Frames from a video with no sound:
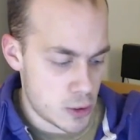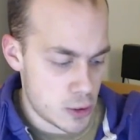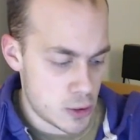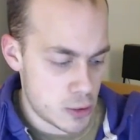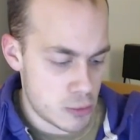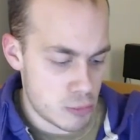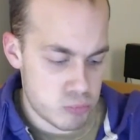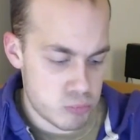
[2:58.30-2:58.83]

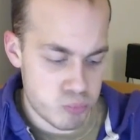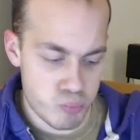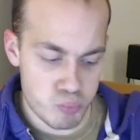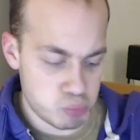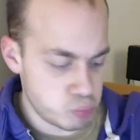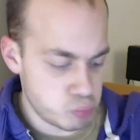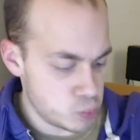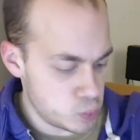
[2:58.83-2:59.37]

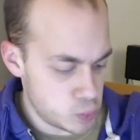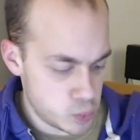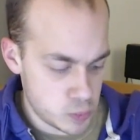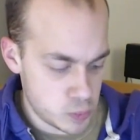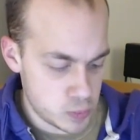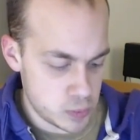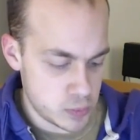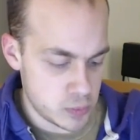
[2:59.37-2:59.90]

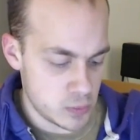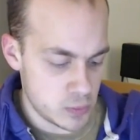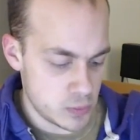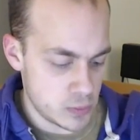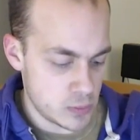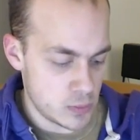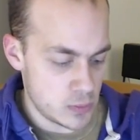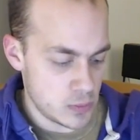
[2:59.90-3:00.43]

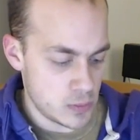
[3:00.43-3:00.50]
(no one is talking)